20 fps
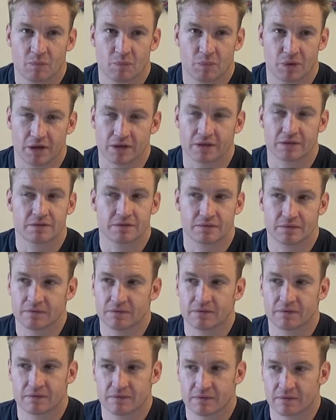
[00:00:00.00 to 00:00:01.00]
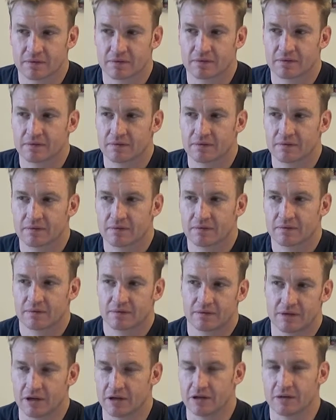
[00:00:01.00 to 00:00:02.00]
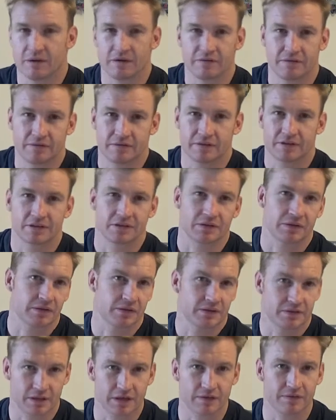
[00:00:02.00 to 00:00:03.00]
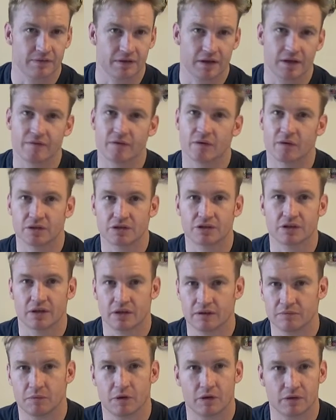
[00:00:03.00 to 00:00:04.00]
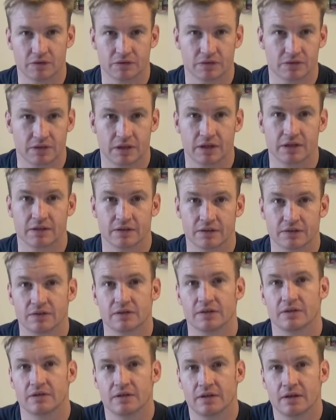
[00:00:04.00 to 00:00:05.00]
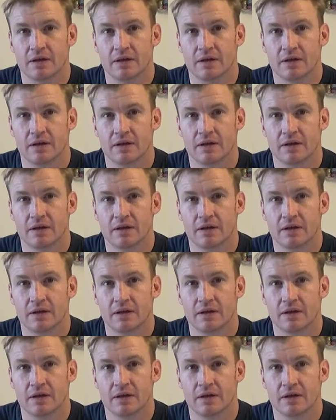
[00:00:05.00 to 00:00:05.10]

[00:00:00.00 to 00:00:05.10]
But going away from the physical things, definitely everyone should have morals and standards and